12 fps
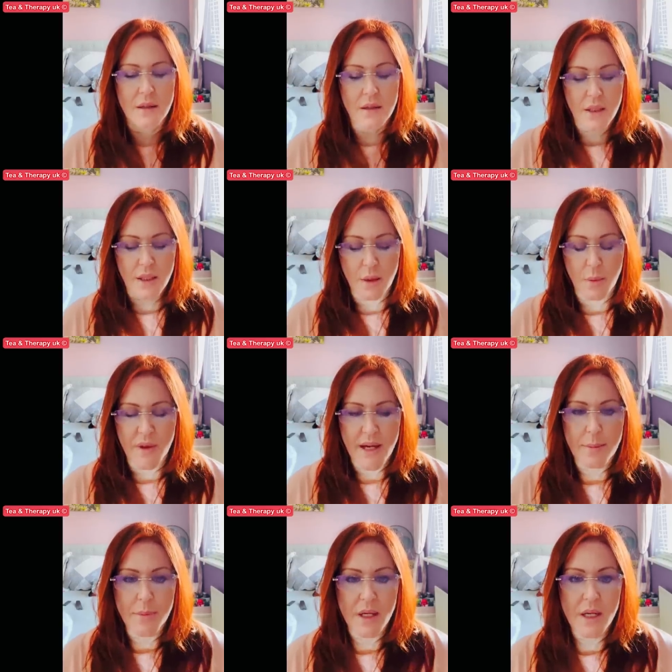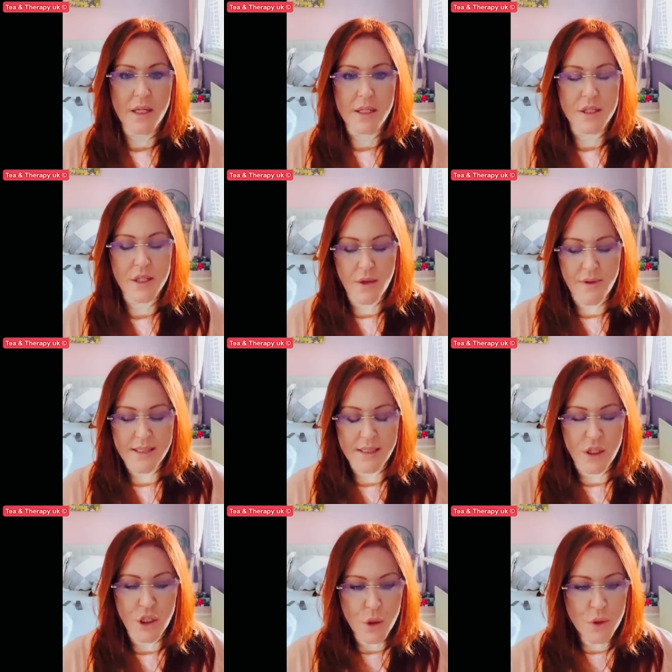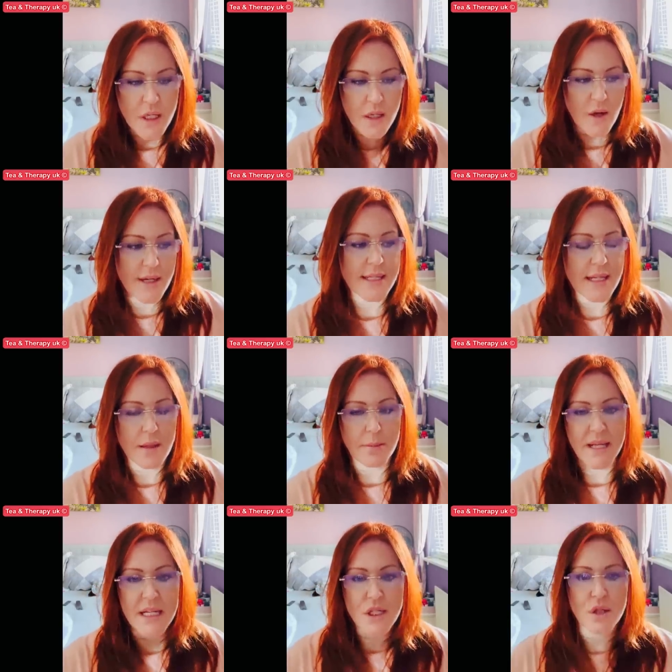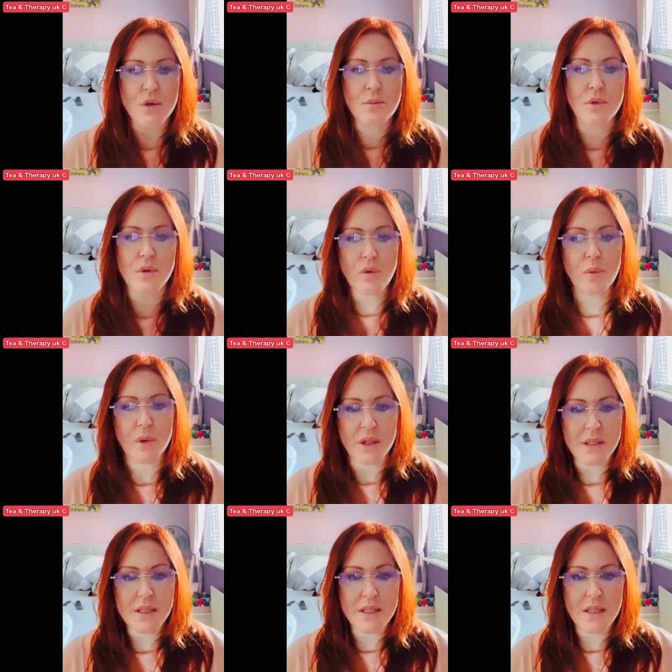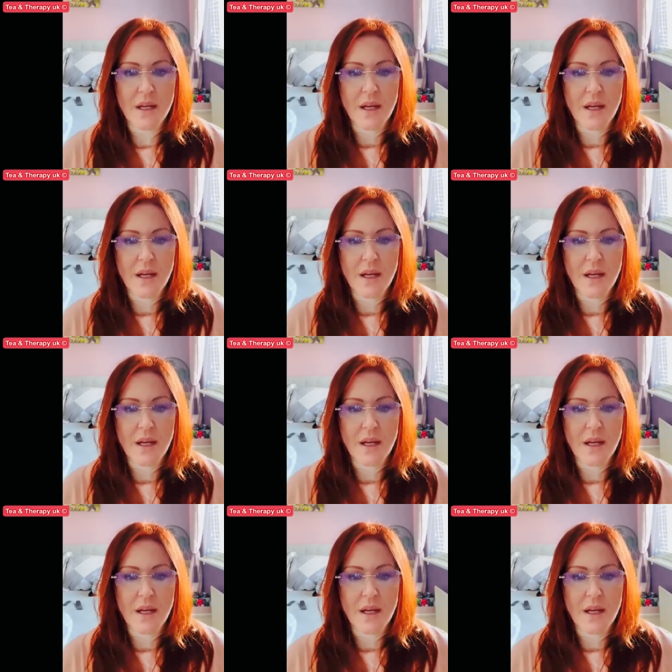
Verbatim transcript: you know, with Amber Heard, you know, this utilizing the Me Too movement